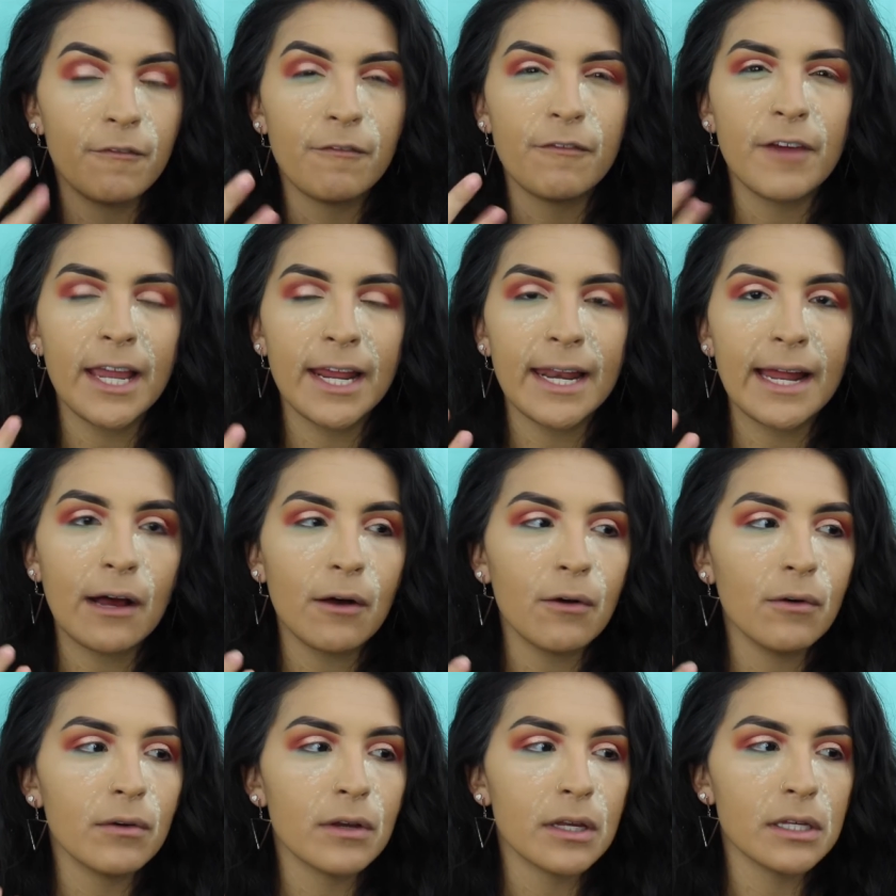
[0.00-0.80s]
fade
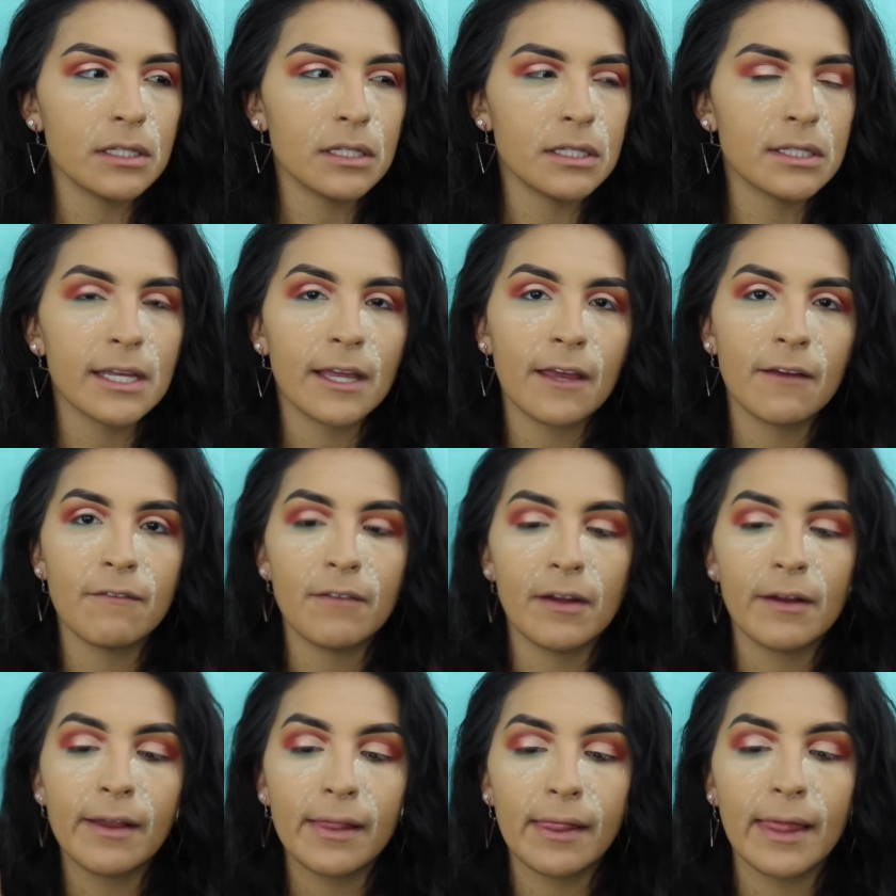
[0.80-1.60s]
out because it's like a
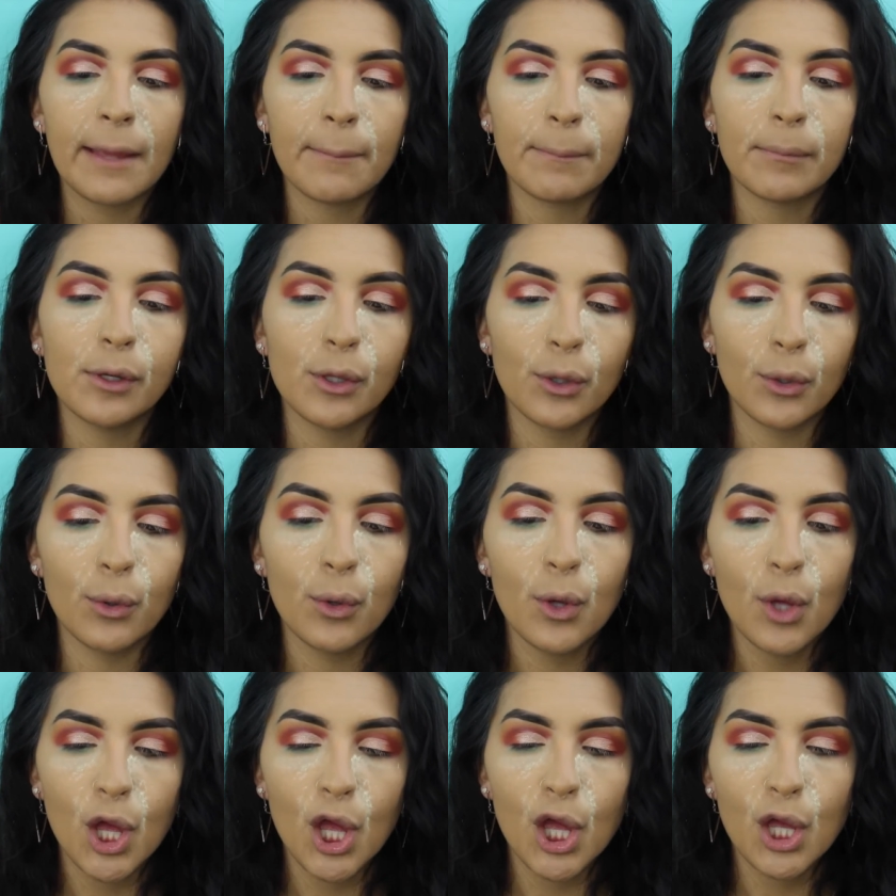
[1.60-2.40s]
very light
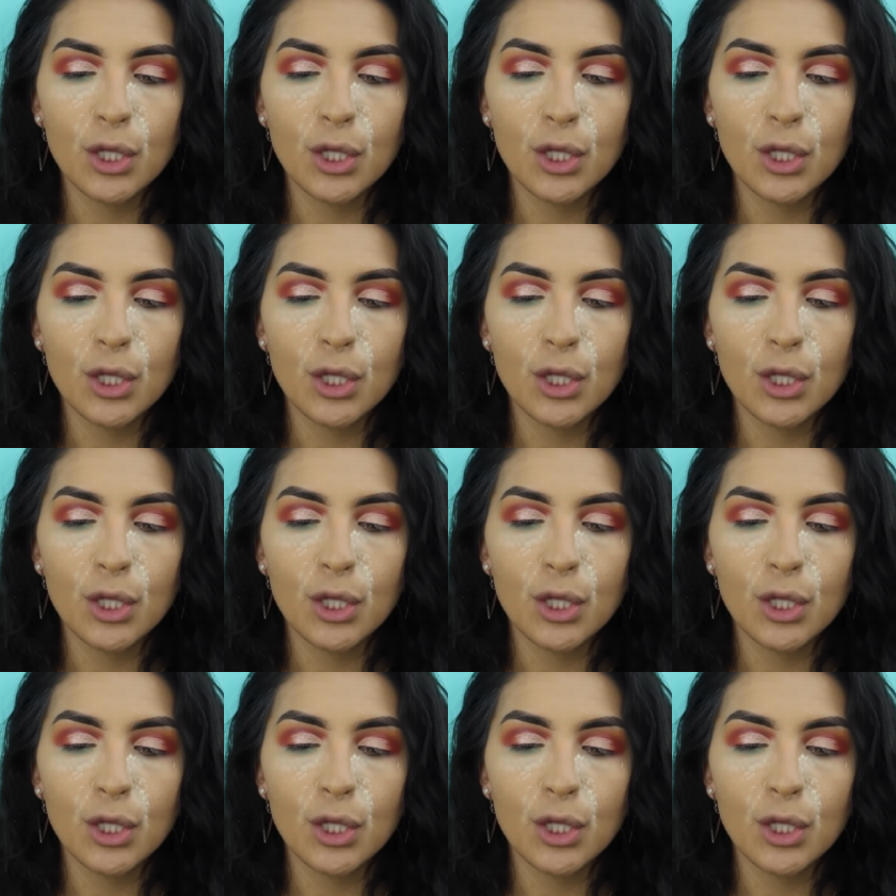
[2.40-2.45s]
blue.